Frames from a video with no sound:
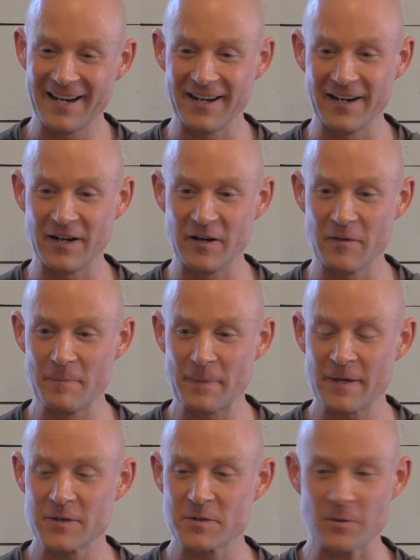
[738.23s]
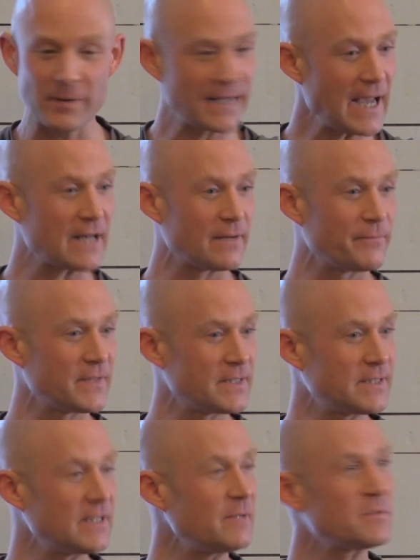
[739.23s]
So again,
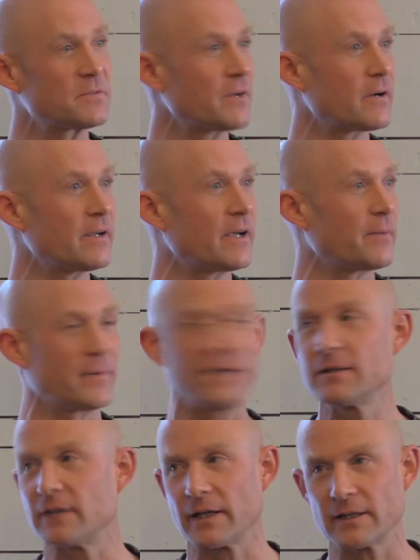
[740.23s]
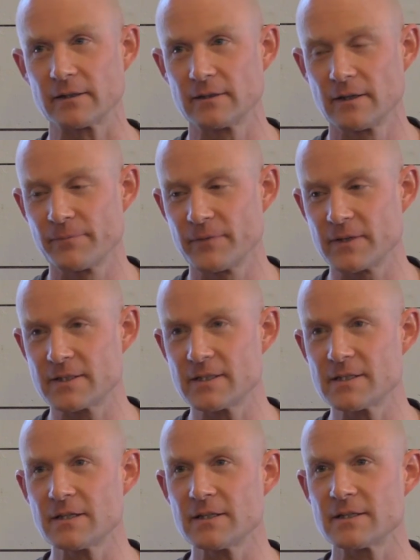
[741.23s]
this seems very appealing. This
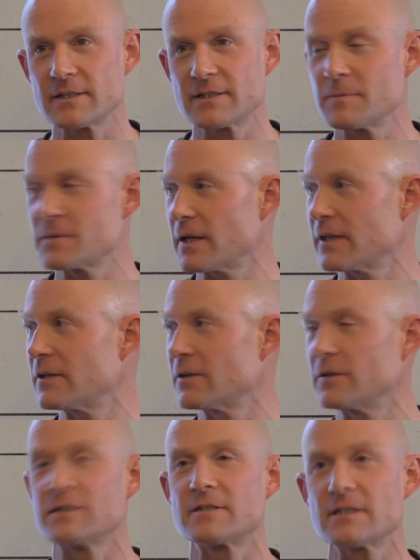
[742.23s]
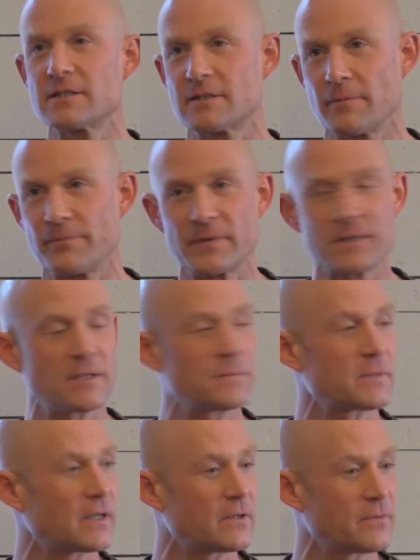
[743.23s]
seems like a good system. It
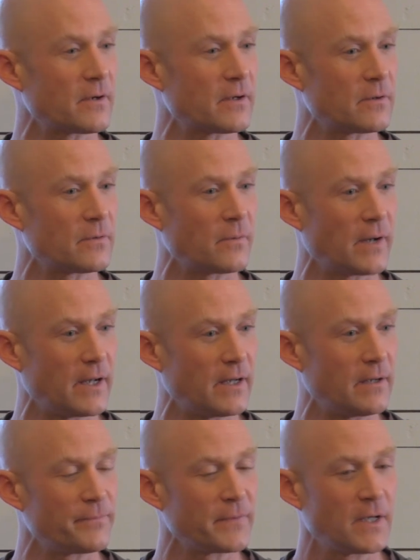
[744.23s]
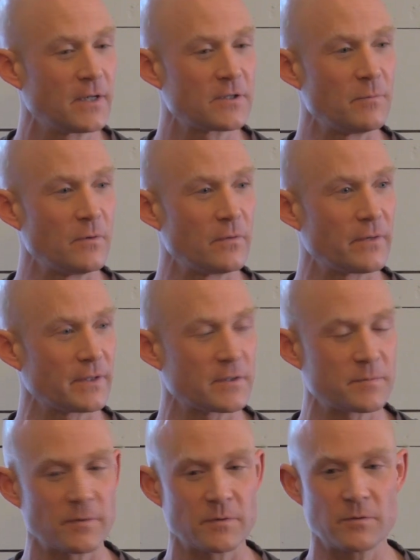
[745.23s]
seems like a very good way to move on
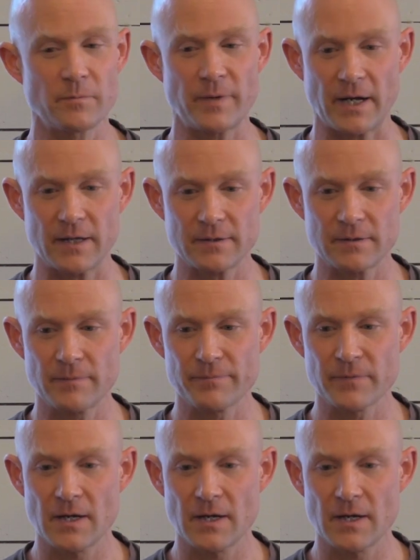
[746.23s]
the spiritual path.